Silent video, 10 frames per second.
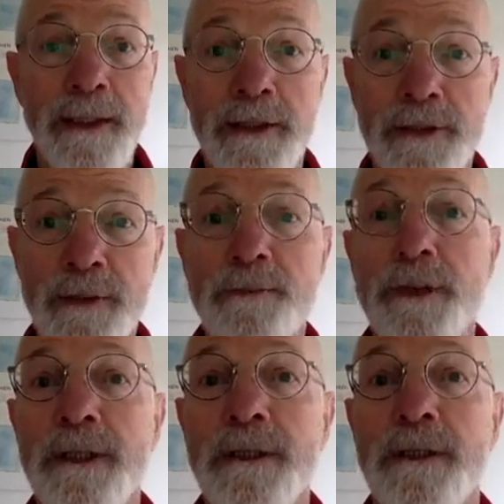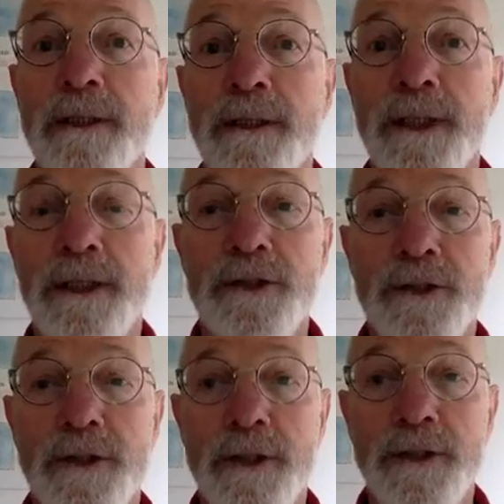Simply an
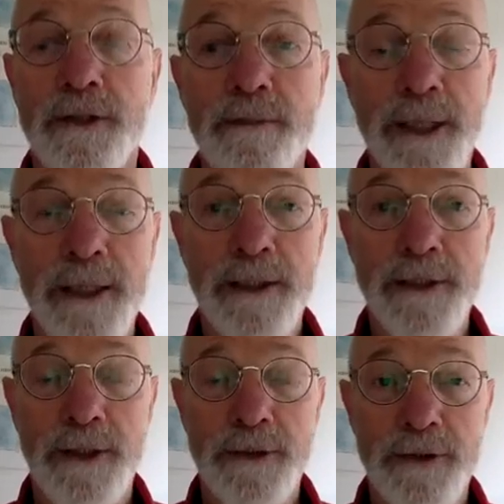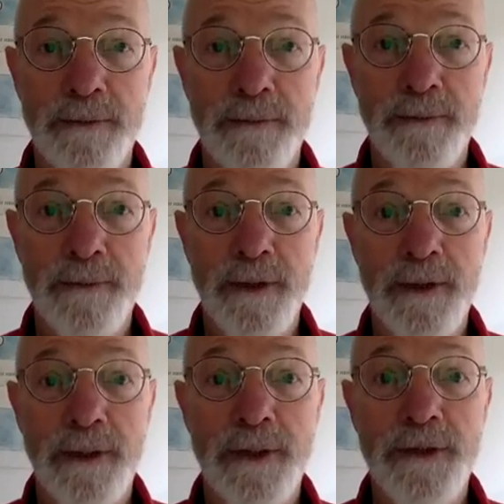exercise in paying attention, a
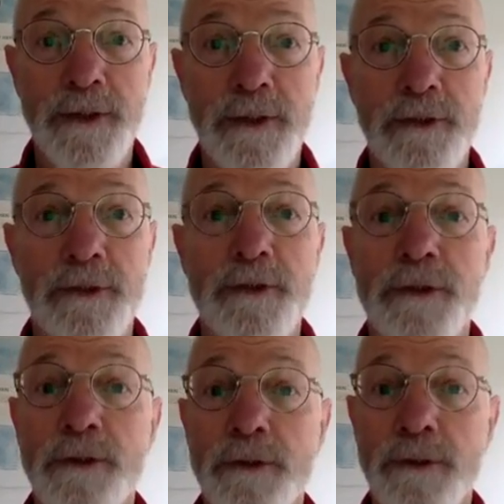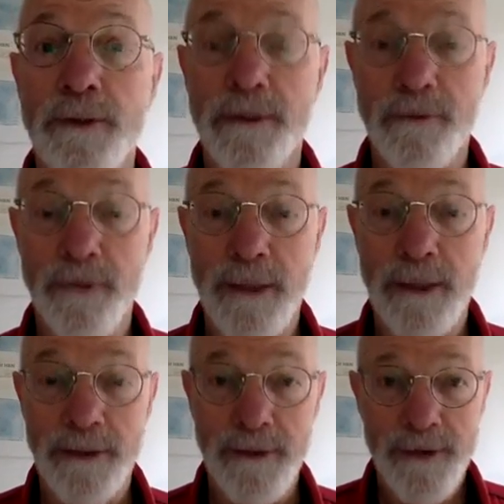nice thing to still and
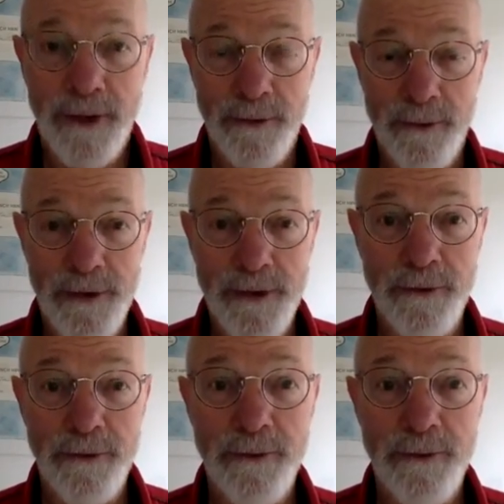ground and center oneself.